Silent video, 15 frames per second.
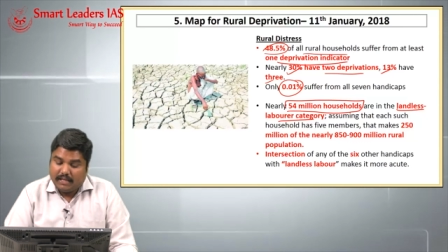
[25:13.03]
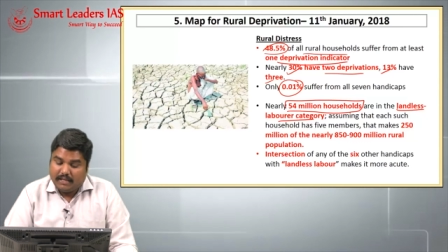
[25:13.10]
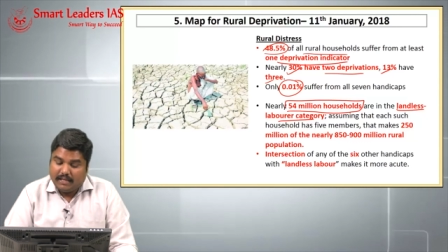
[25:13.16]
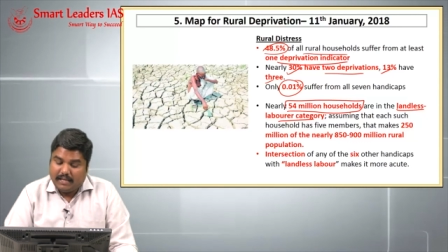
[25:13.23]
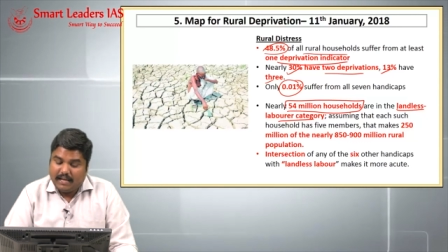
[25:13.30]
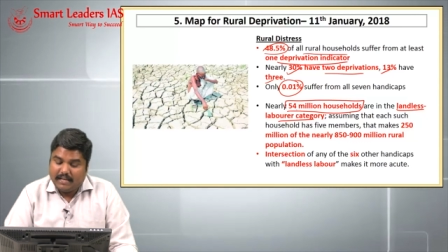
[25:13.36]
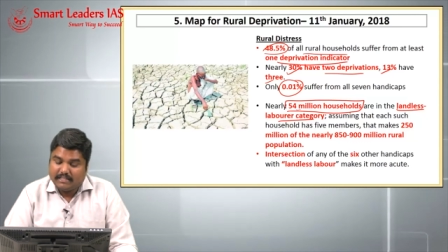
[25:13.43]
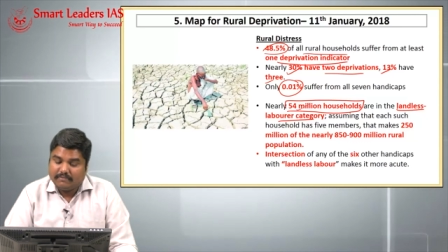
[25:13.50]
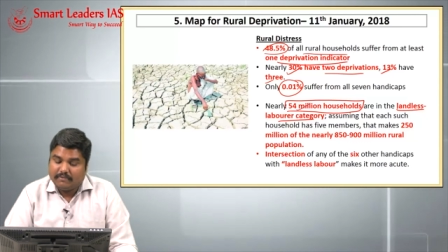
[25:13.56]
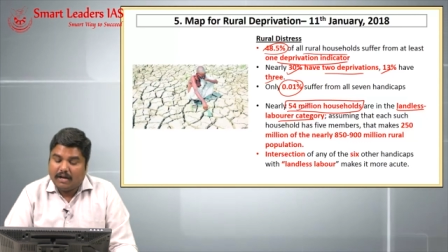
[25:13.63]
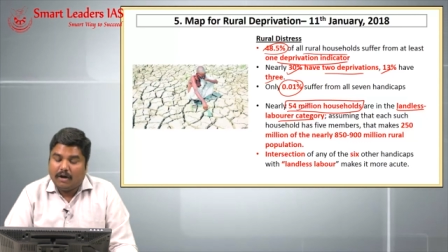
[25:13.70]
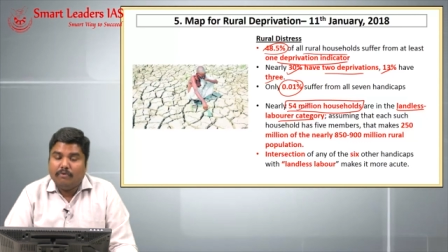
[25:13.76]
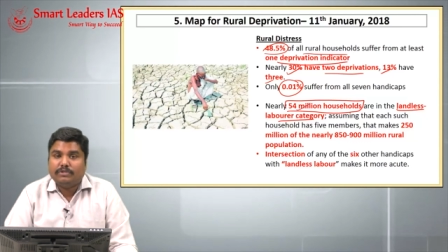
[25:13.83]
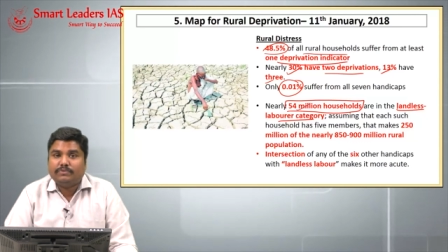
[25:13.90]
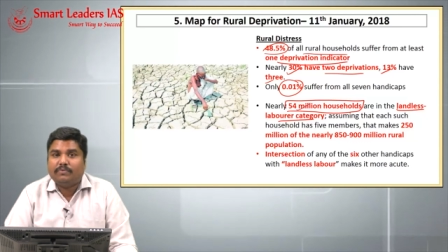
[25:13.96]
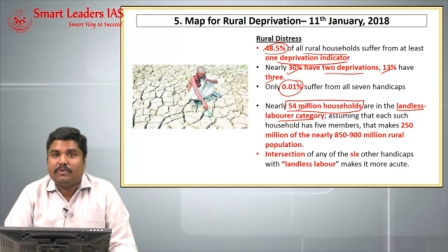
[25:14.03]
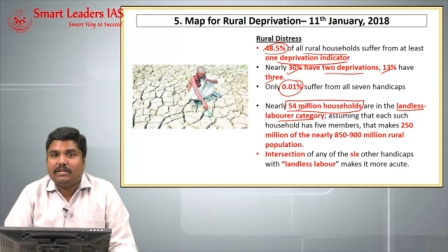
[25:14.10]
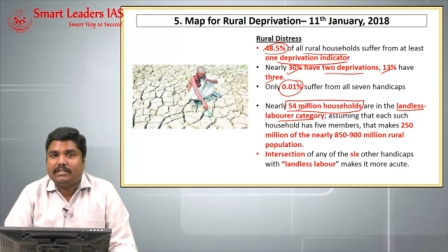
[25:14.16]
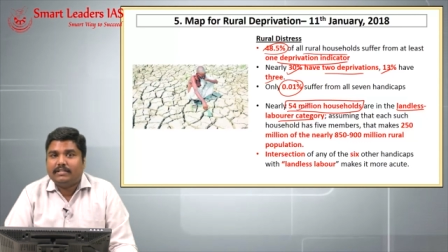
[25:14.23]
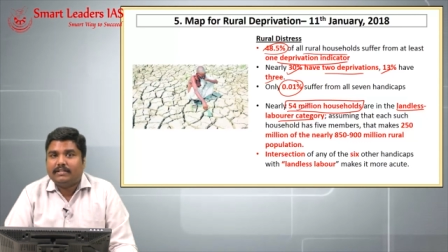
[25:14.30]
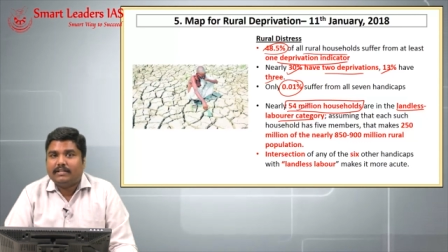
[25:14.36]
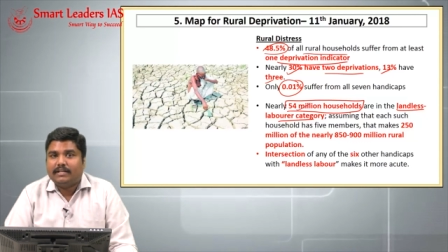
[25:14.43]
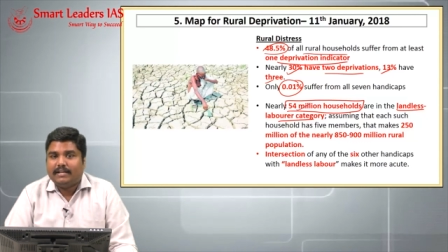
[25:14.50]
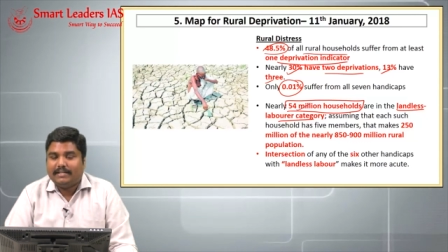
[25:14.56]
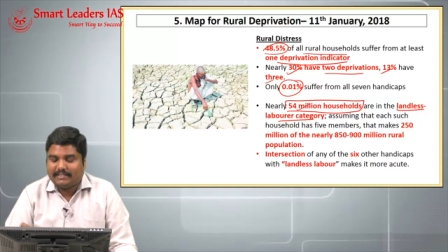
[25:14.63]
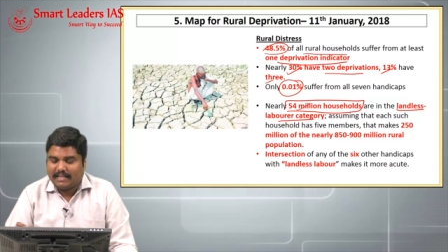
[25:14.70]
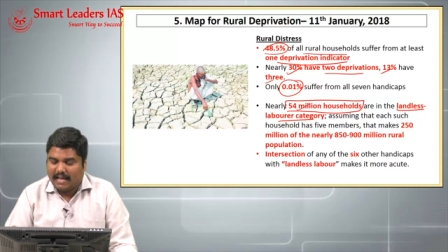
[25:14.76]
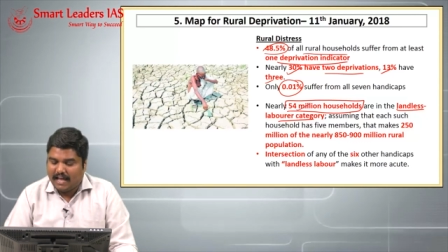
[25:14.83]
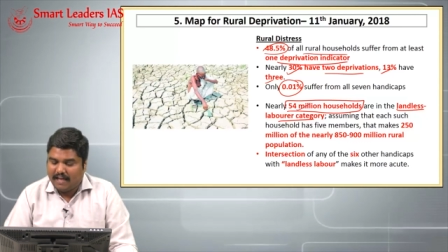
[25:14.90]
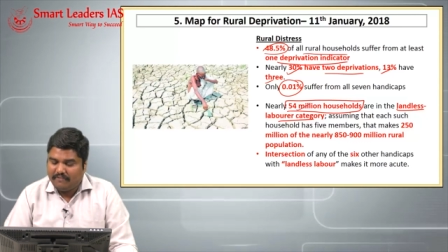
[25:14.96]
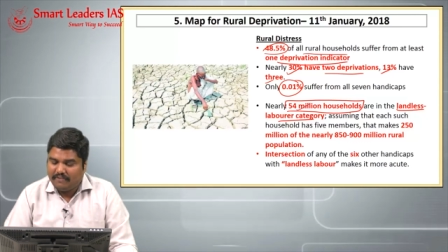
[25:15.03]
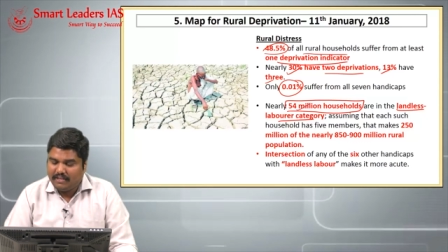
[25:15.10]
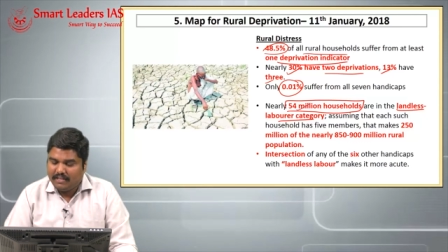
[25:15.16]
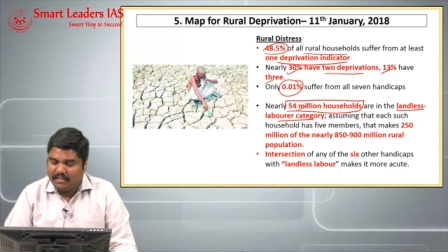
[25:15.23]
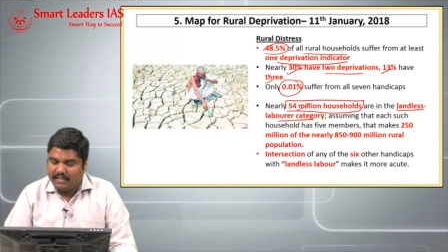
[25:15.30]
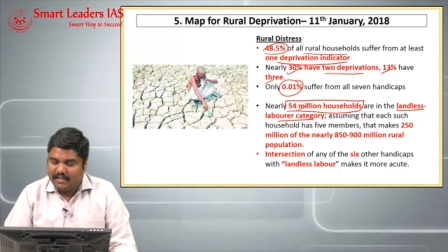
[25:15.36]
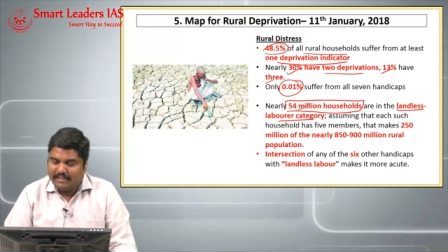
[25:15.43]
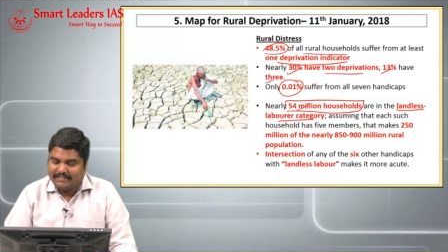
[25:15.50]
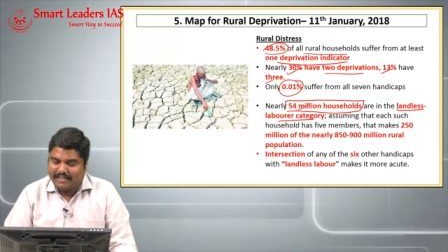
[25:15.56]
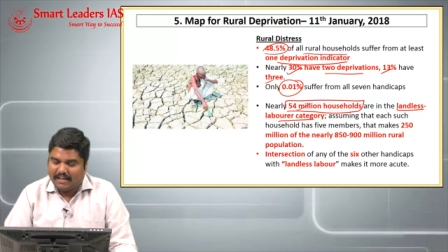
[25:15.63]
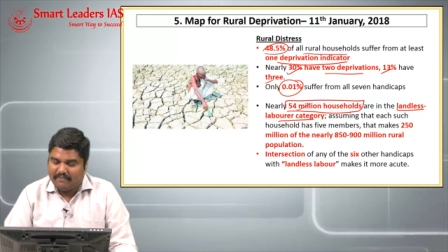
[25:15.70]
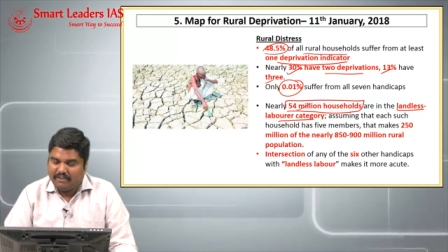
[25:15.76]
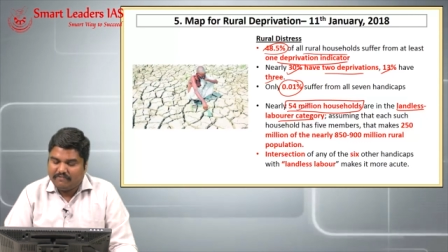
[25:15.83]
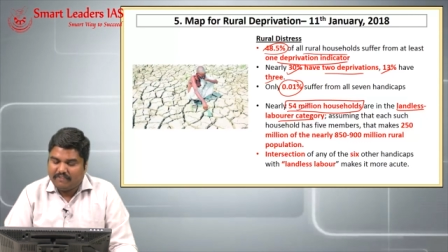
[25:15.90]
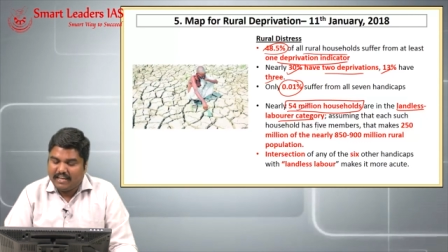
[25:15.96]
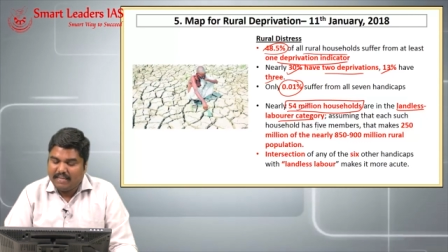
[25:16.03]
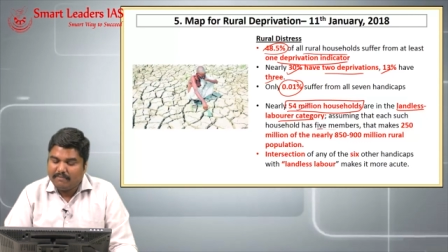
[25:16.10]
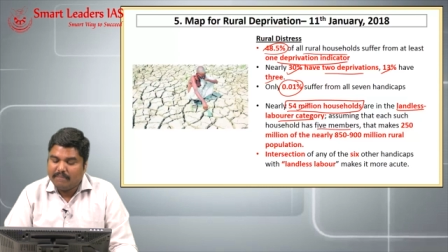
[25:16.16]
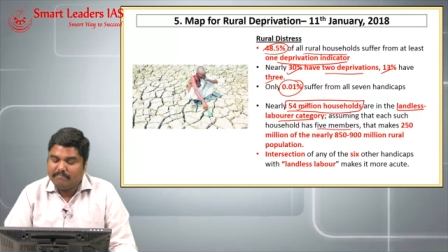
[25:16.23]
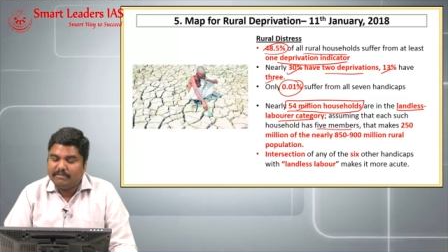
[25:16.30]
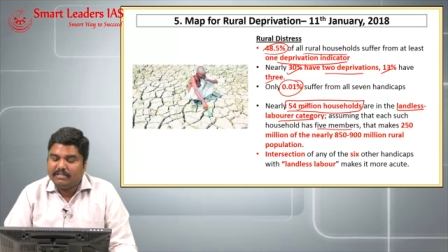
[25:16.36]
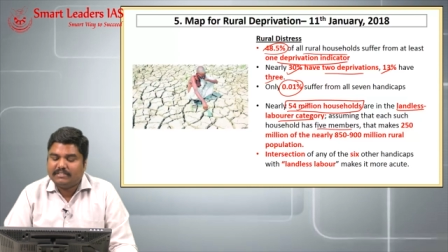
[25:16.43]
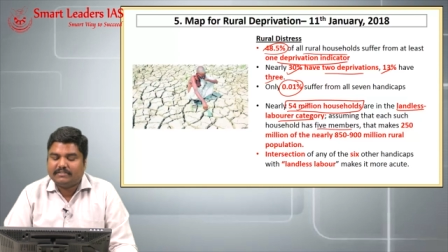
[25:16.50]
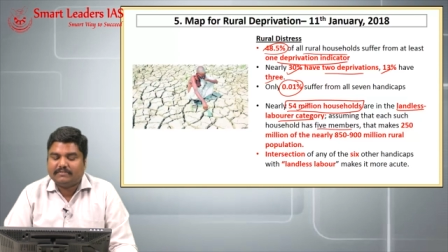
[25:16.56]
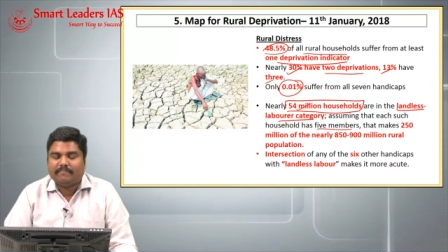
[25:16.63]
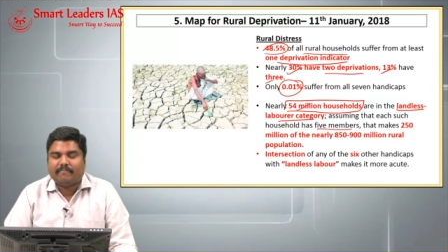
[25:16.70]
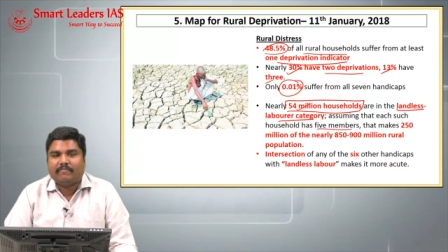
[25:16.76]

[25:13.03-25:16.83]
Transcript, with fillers: each household is having is having 5 members.